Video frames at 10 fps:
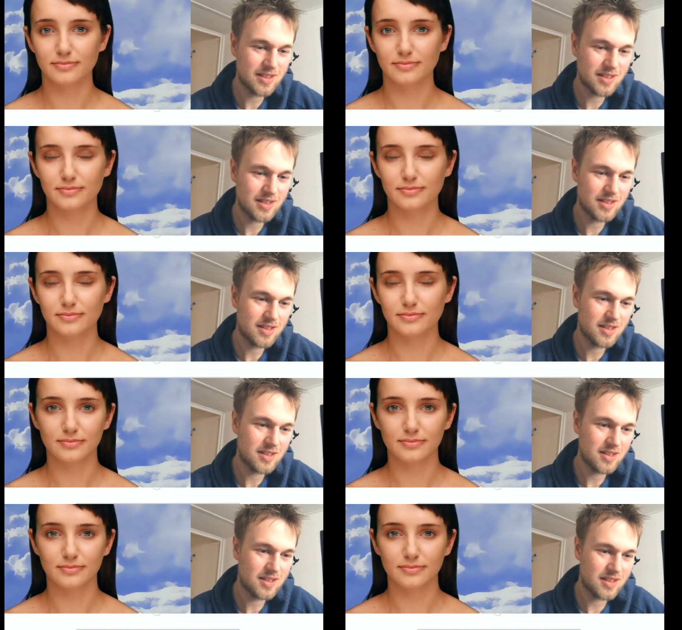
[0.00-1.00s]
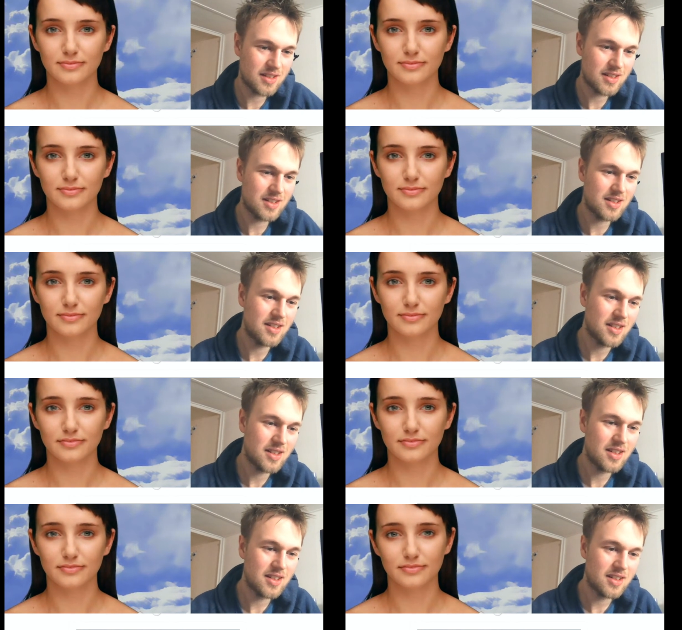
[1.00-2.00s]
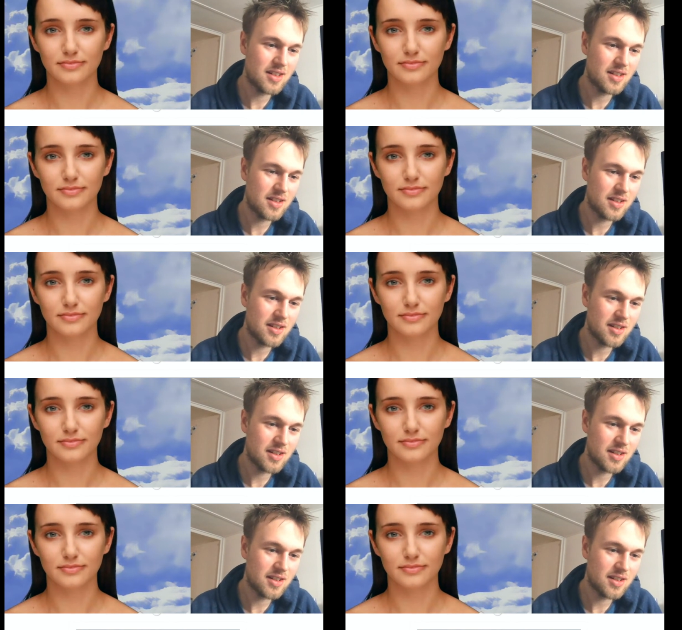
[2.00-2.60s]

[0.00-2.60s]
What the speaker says: (silence)